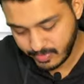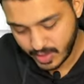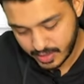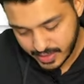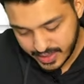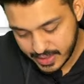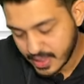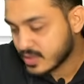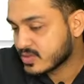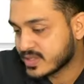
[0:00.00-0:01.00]
right?
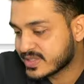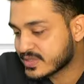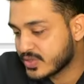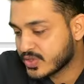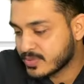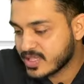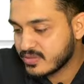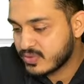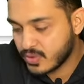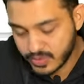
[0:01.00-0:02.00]
So this is going to be the
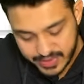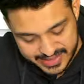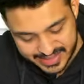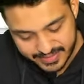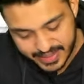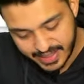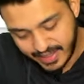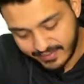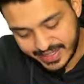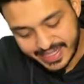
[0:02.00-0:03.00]
4 phases we are having.
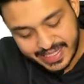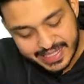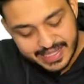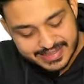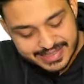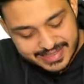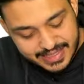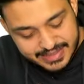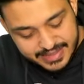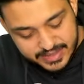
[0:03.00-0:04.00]
Heat resistance
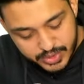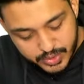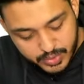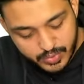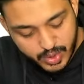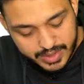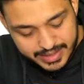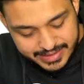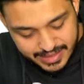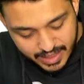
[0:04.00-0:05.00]
is due to what? This
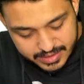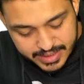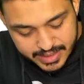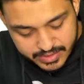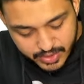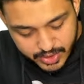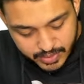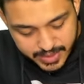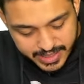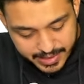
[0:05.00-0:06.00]
answer is going to be
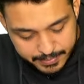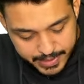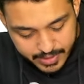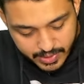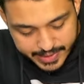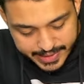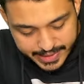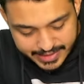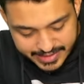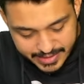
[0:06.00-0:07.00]
dipicolinic
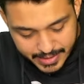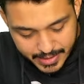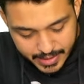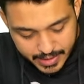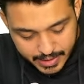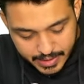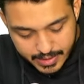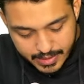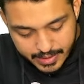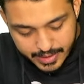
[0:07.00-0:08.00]
acid.
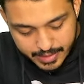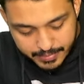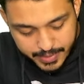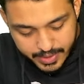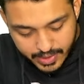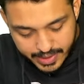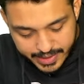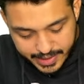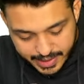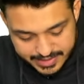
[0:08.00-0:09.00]
Dipicolinic
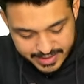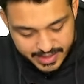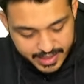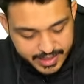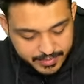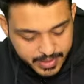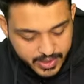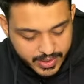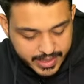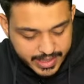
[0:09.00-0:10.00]
acid, right?
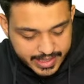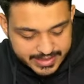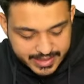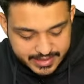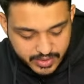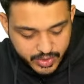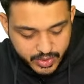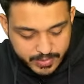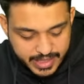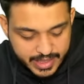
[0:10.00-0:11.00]
Dipicolinic acid is going to
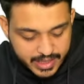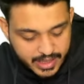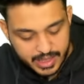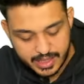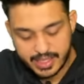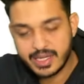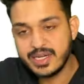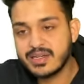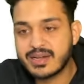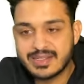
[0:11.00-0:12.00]
make it heat
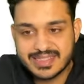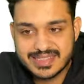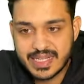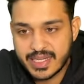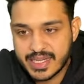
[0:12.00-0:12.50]
resistant,